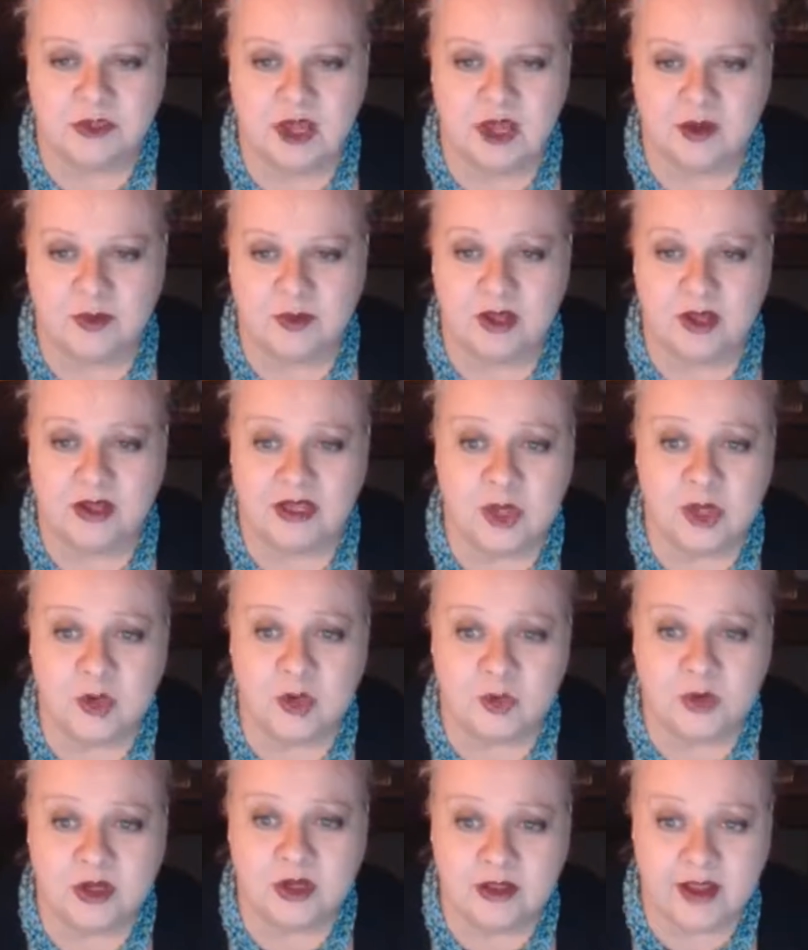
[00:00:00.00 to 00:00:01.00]
talk about
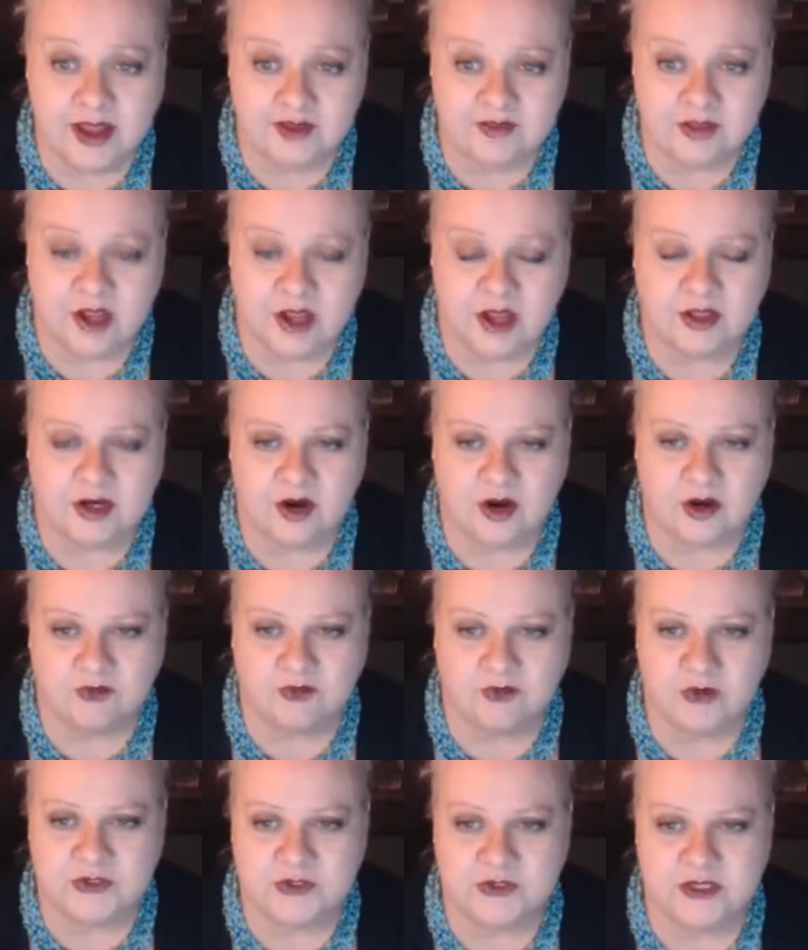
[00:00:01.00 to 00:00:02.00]
in real life
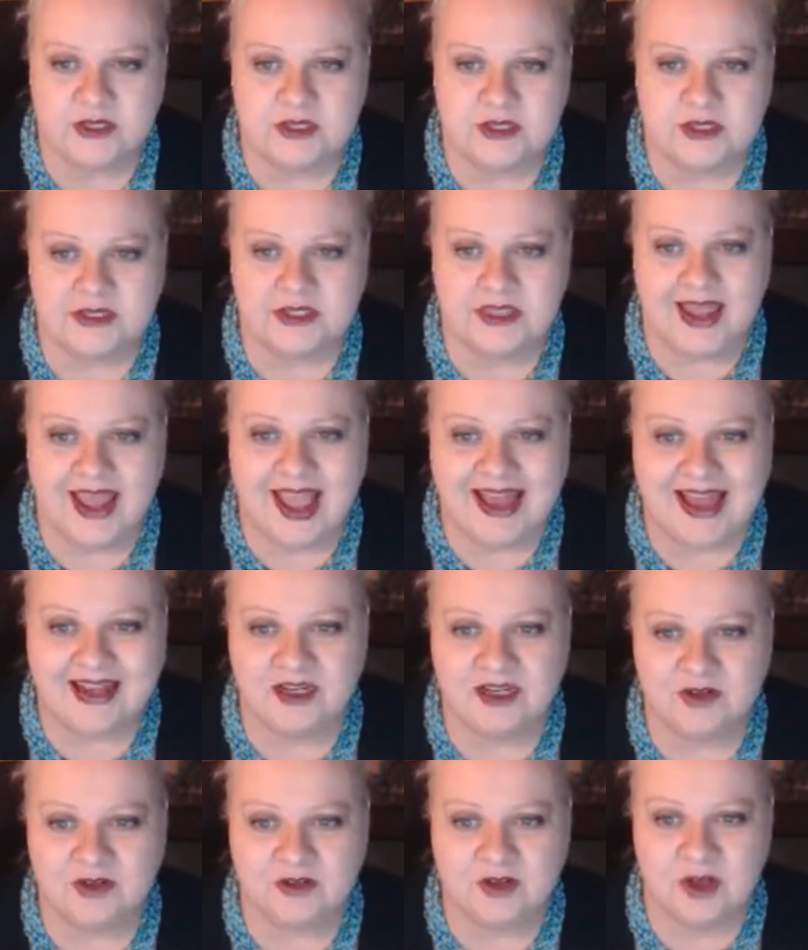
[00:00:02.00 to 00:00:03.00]
color versus the
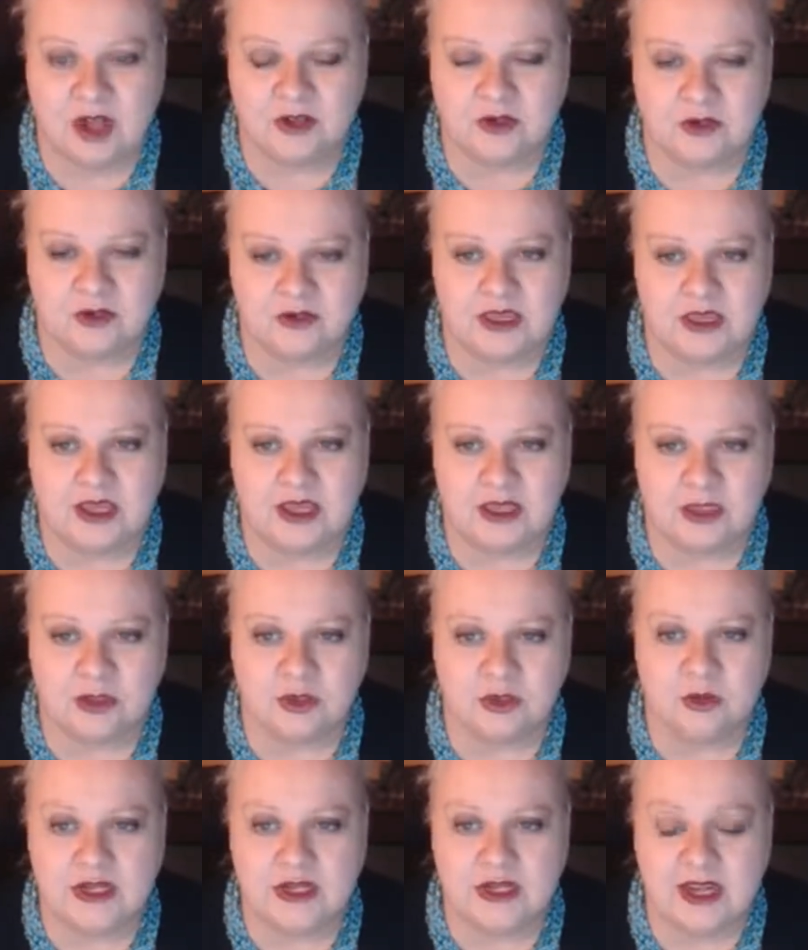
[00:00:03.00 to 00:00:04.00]
additive color, the
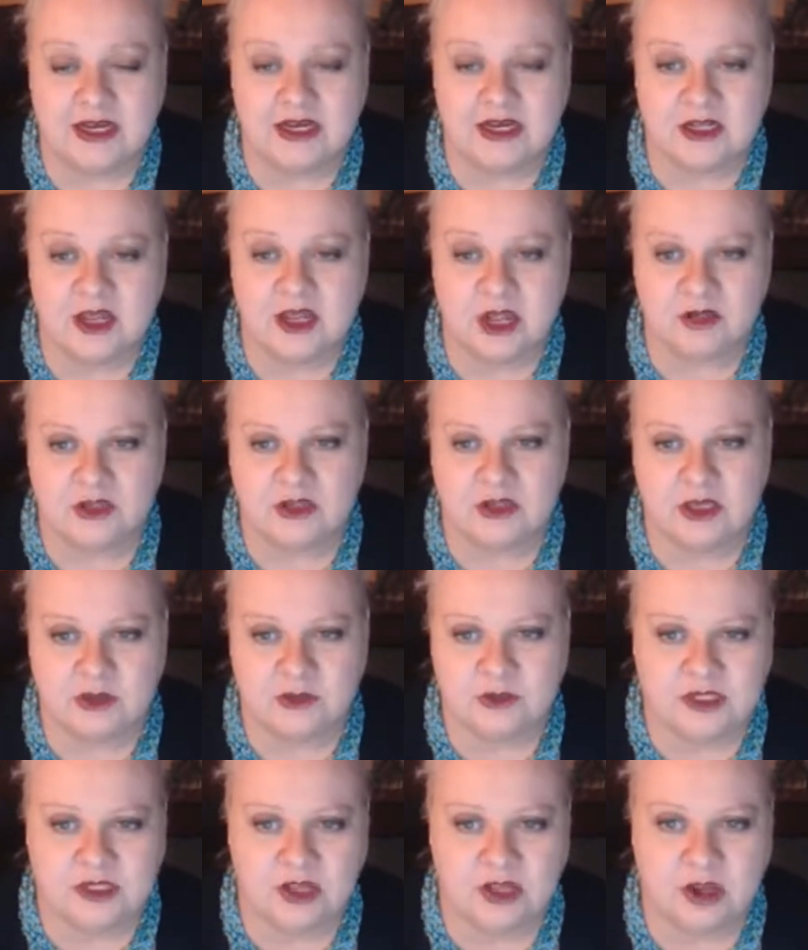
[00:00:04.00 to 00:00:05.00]
illuminated color that
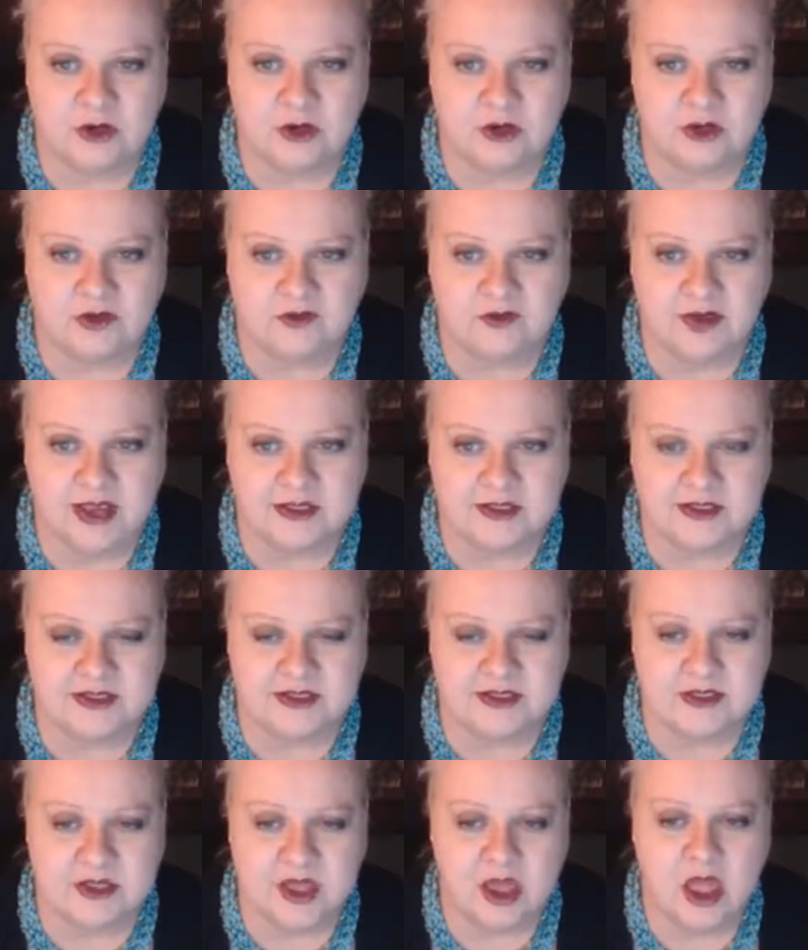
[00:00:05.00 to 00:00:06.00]
you see on your
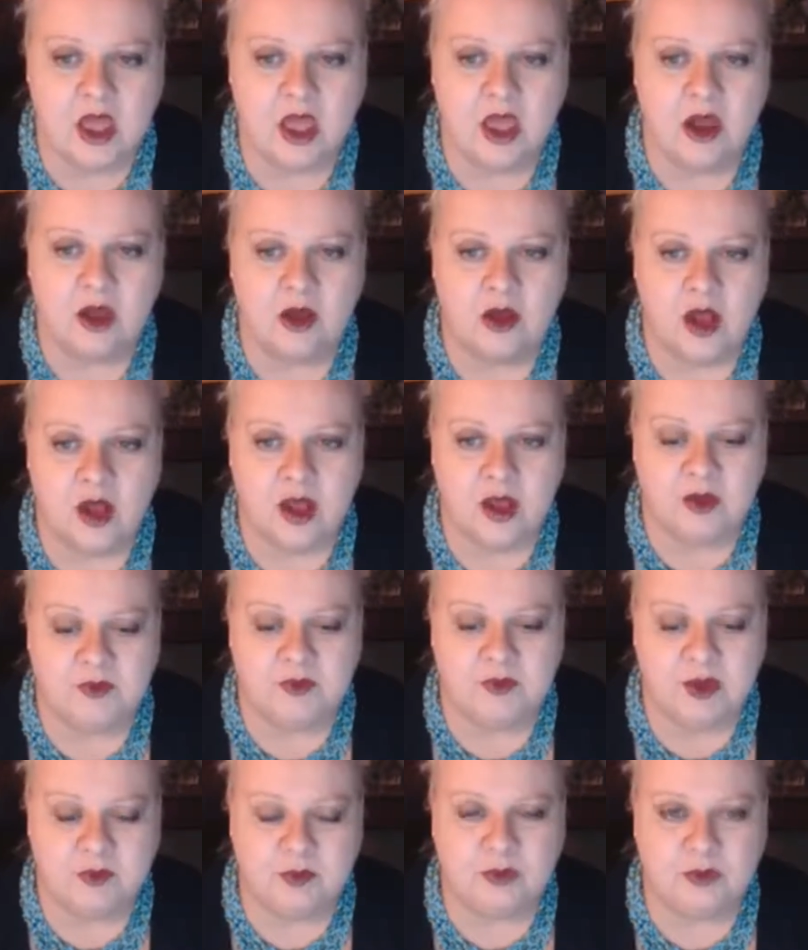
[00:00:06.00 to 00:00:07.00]
devices,
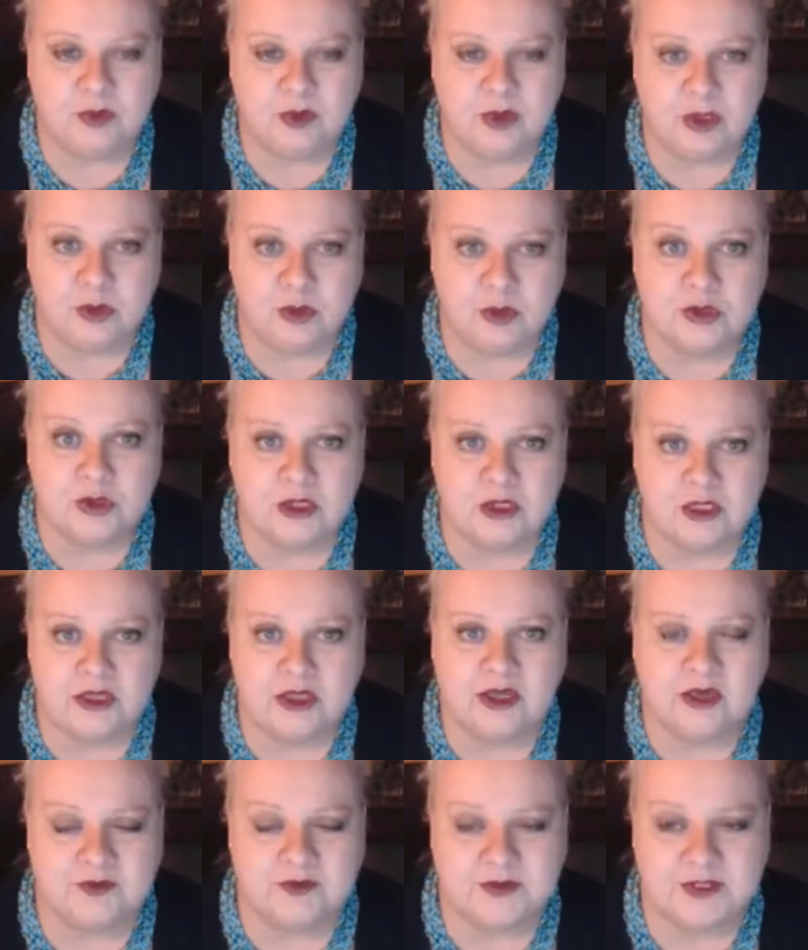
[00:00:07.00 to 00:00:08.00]
people usually
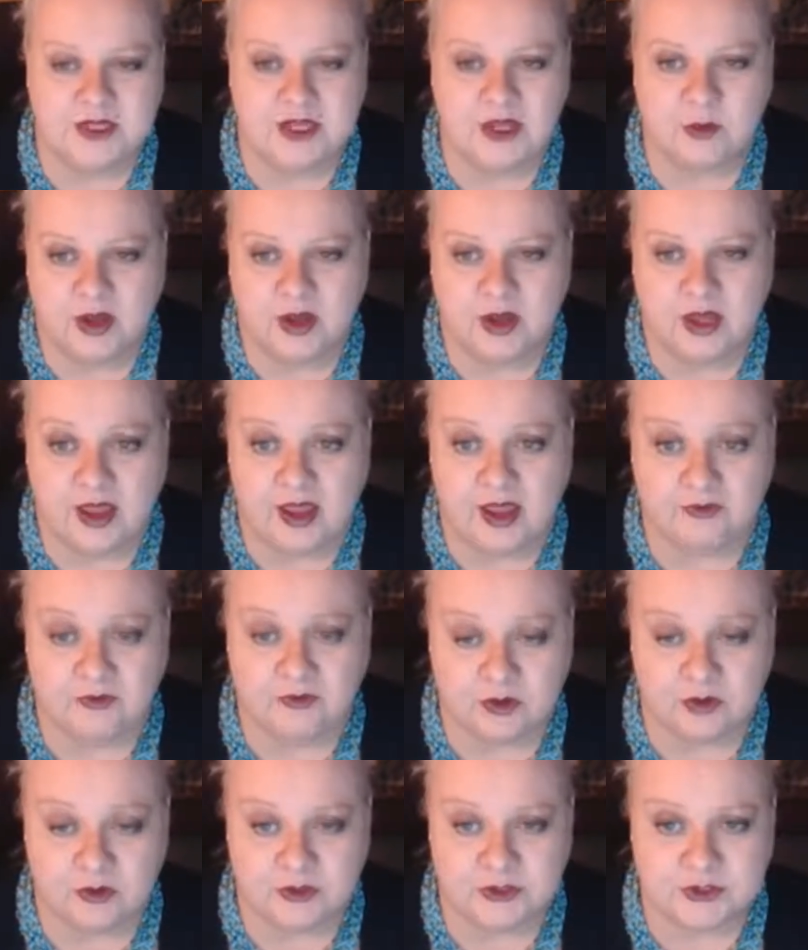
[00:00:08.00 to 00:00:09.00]
think of CMYK
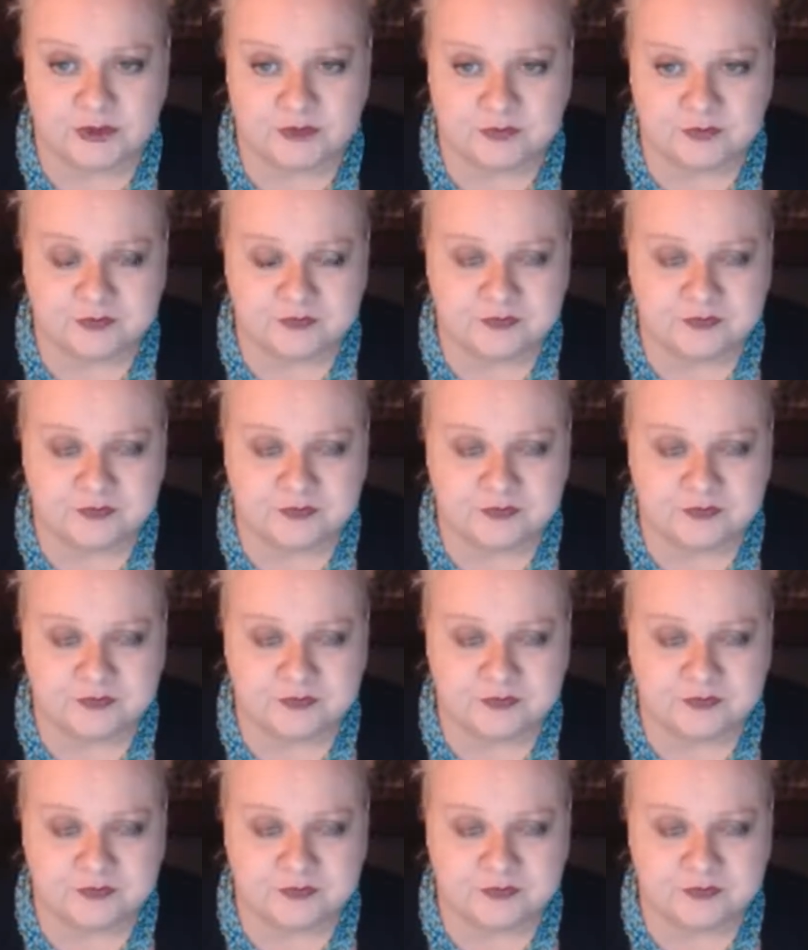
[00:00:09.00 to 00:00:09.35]
first.